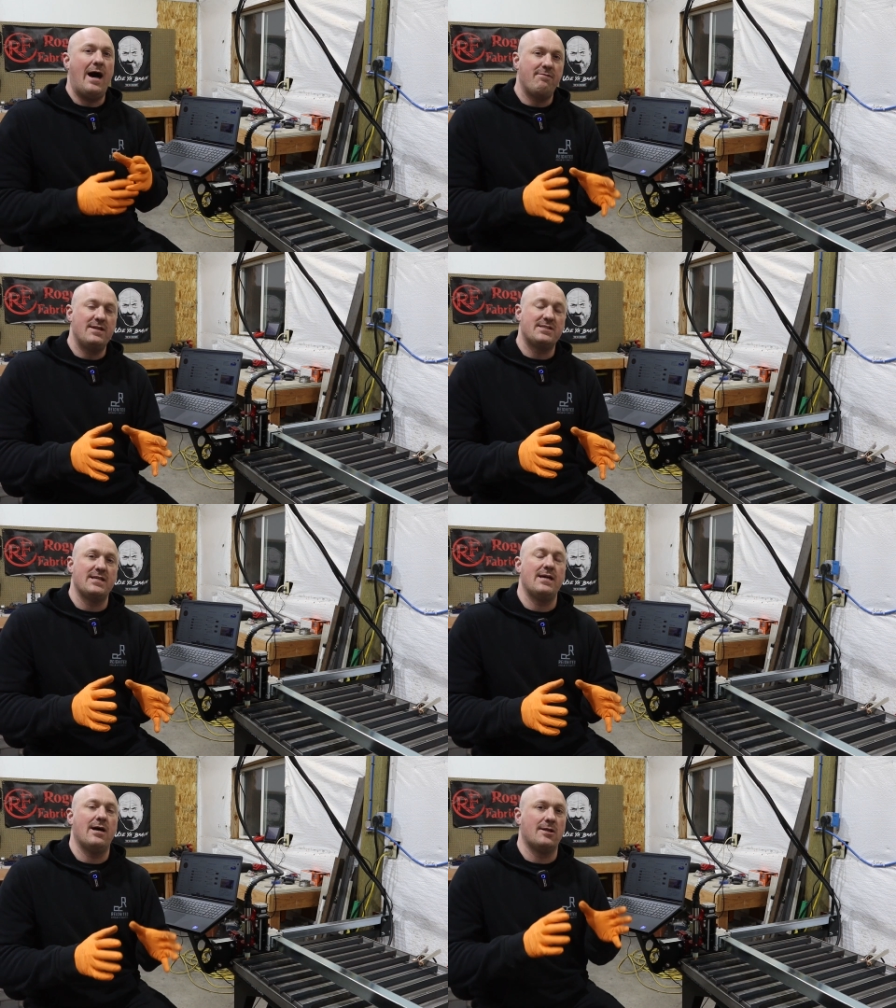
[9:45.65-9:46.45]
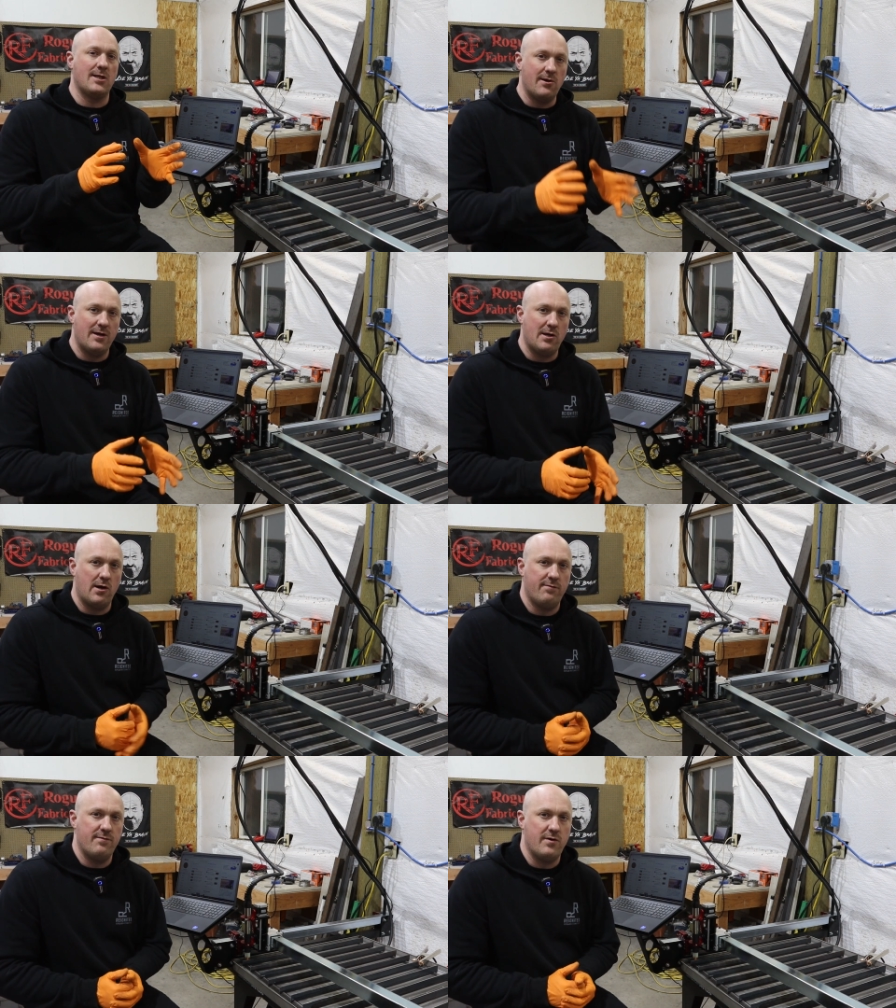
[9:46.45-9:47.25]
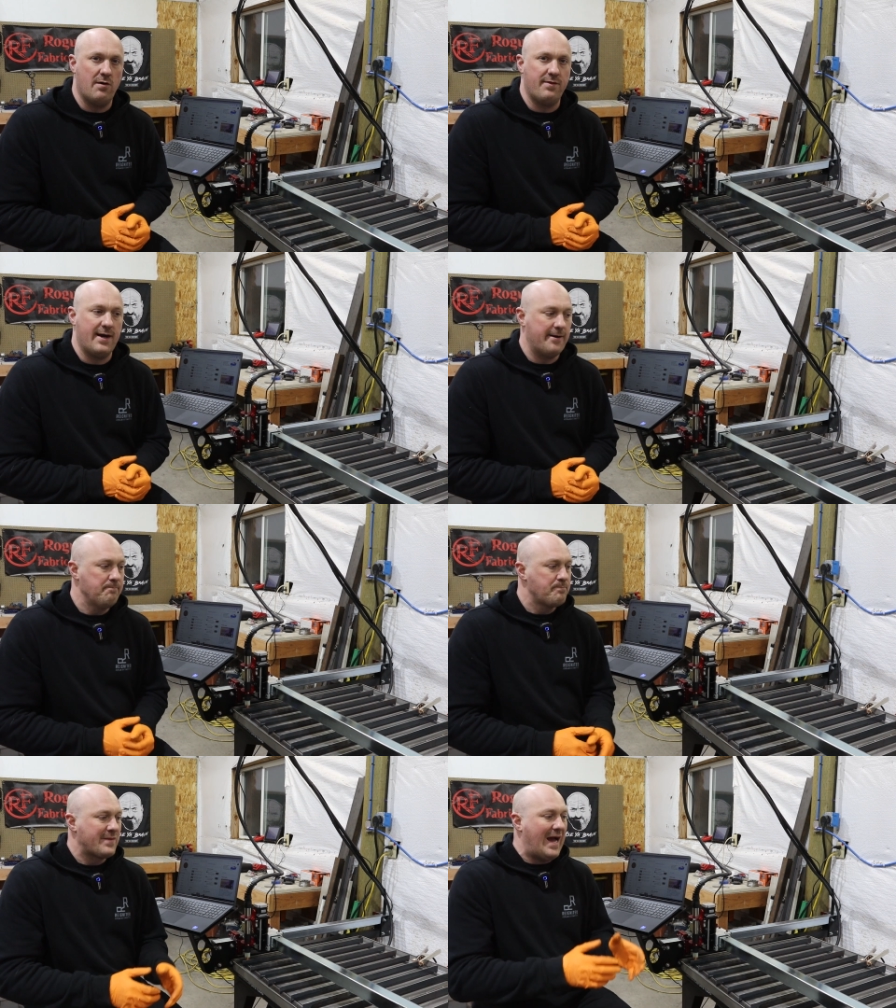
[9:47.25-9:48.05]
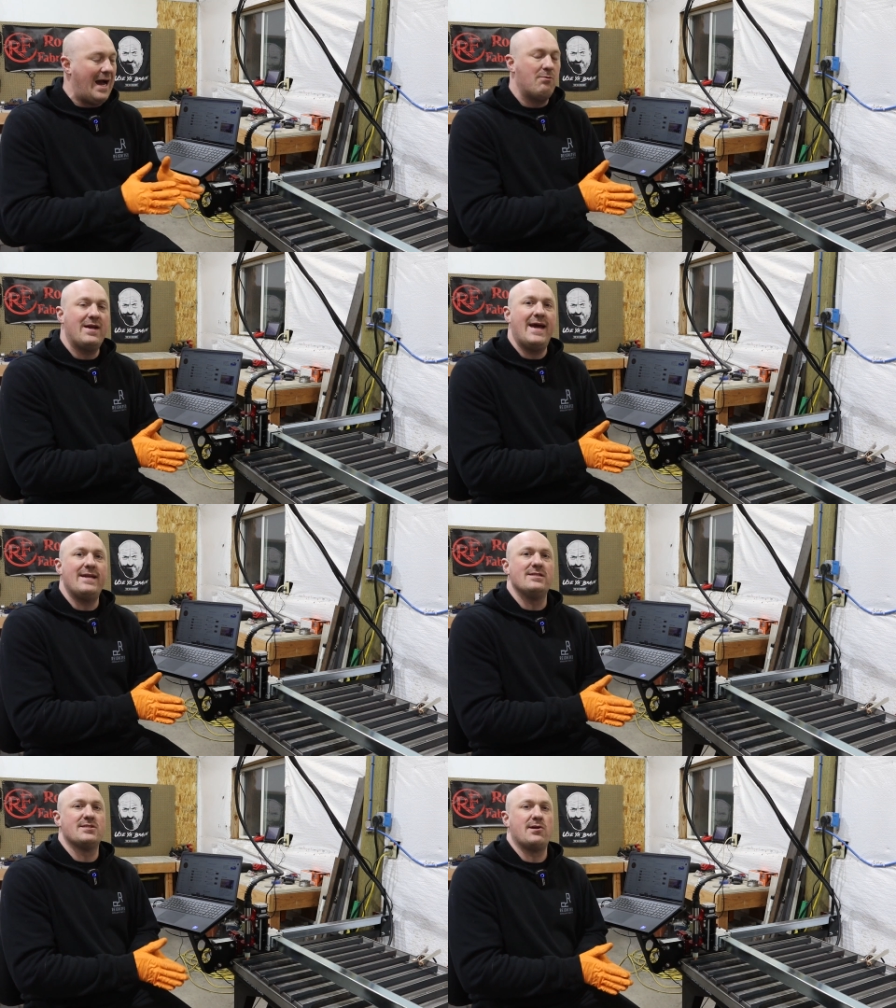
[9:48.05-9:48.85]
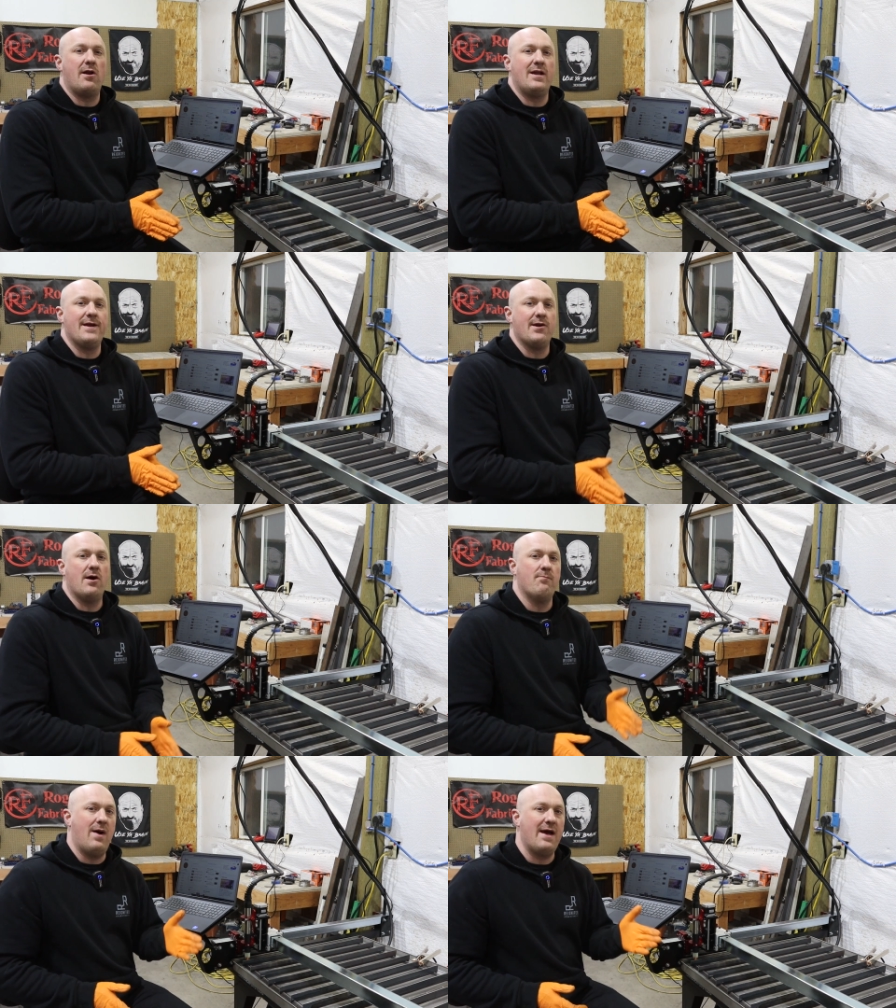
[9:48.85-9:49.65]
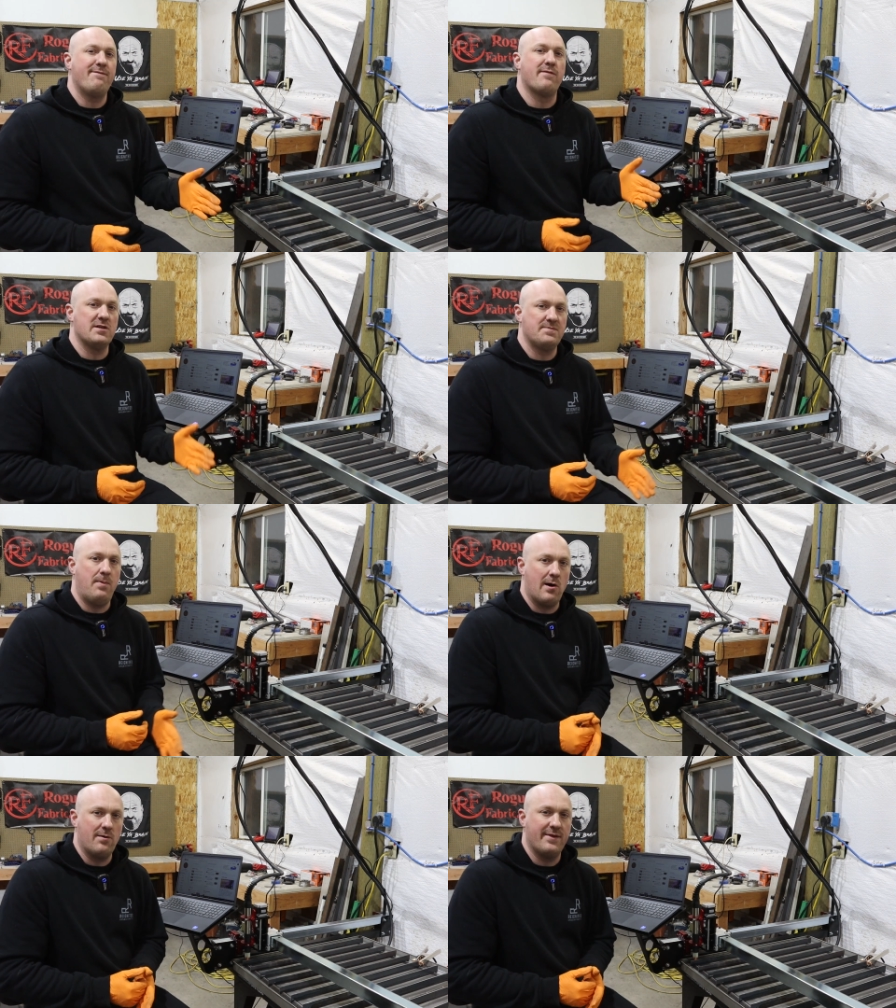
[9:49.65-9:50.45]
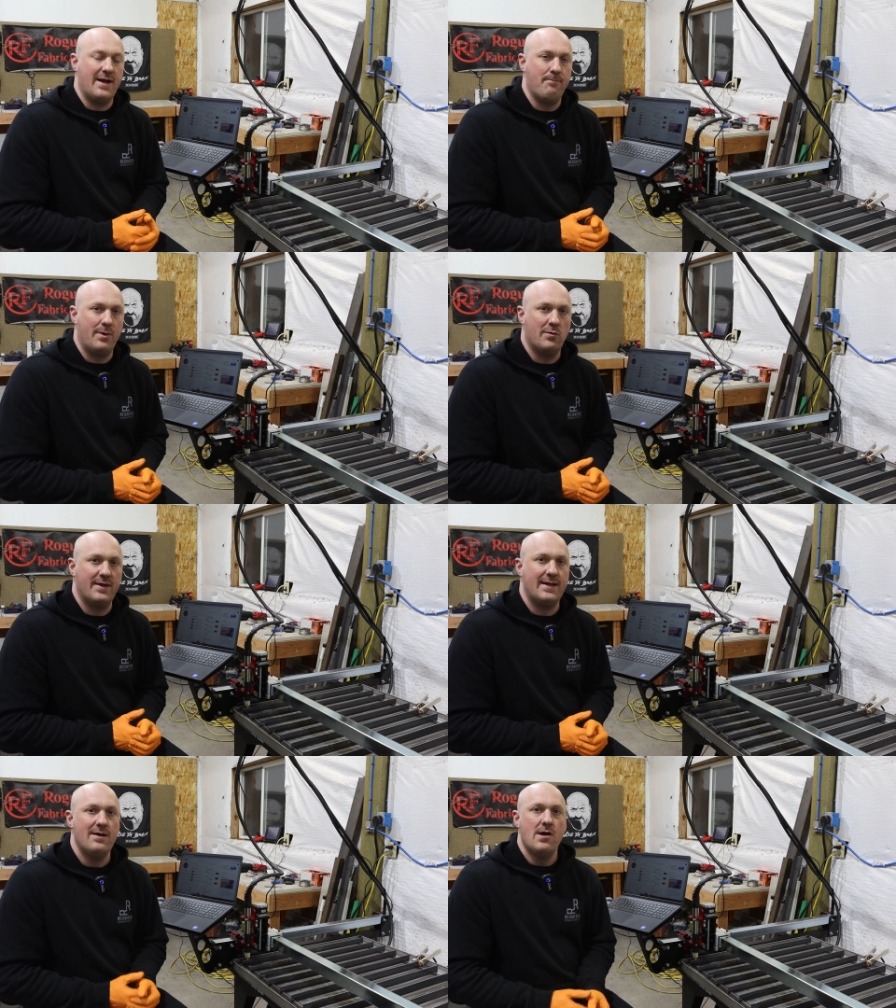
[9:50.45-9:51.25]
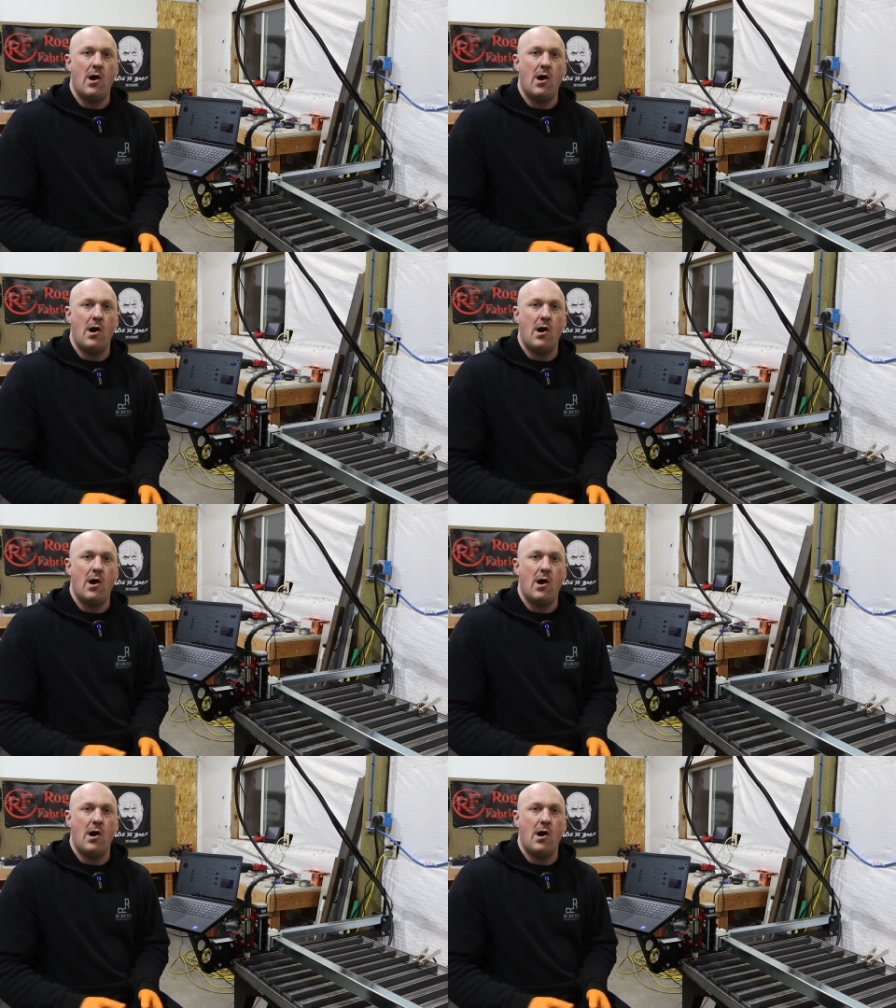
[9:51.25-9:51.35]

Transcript: obviously a learning curve involved there. I went ahead and started in on my first part that I'm building.